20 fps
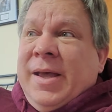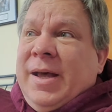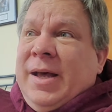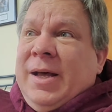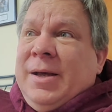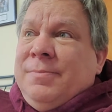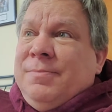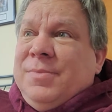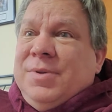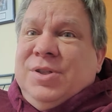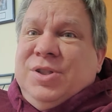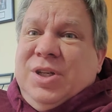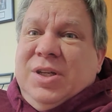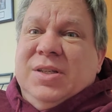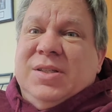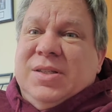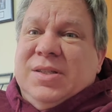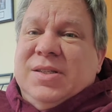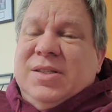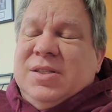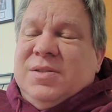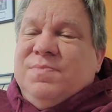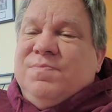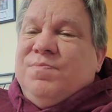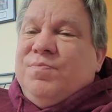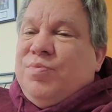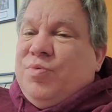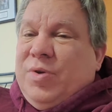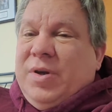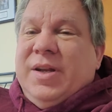Um, Jesus is
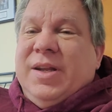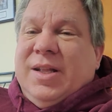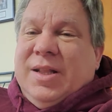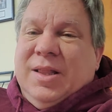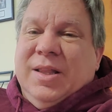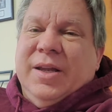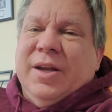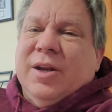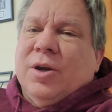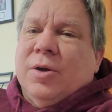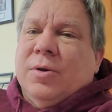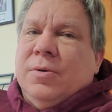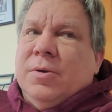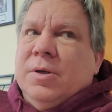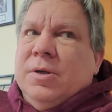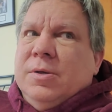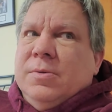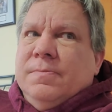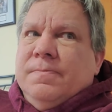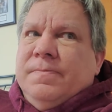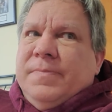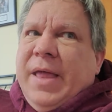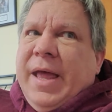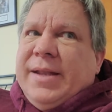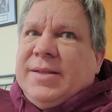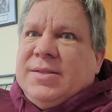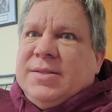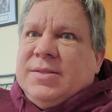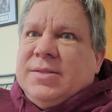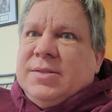pretty clear
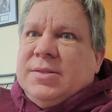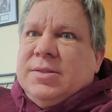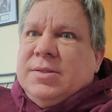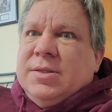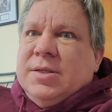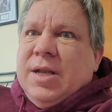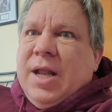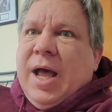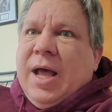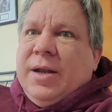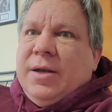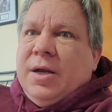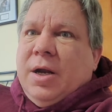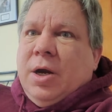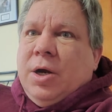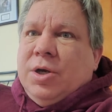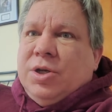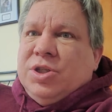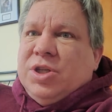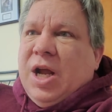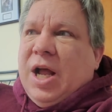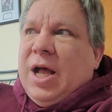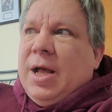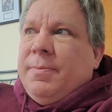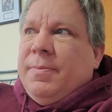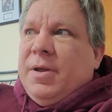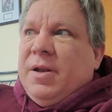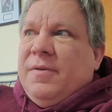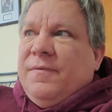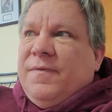that's not our
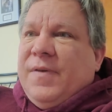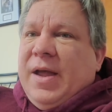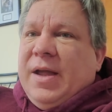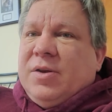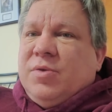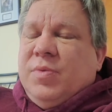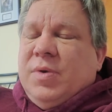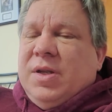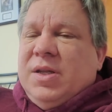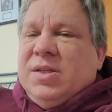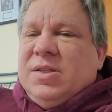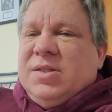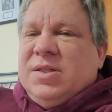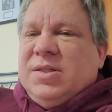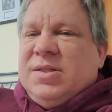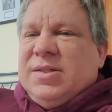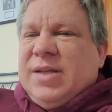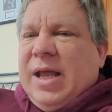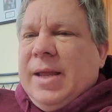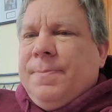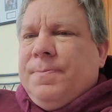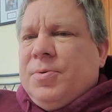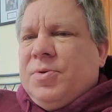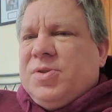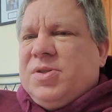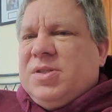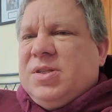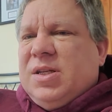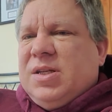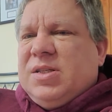job. And in fact, when his
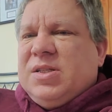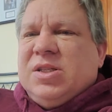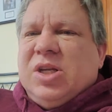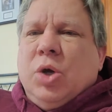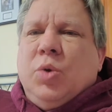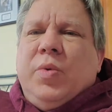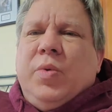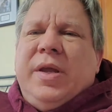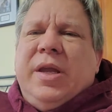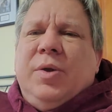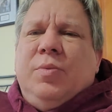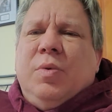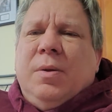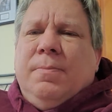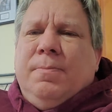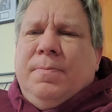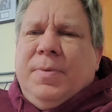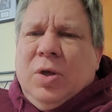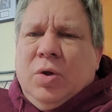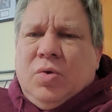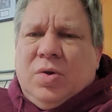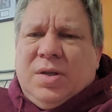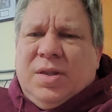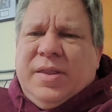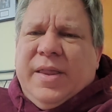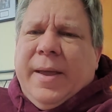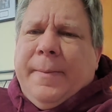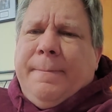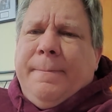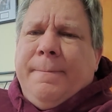disciples did so, he rebuked
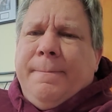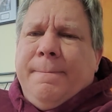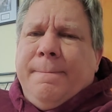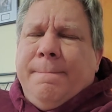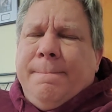them.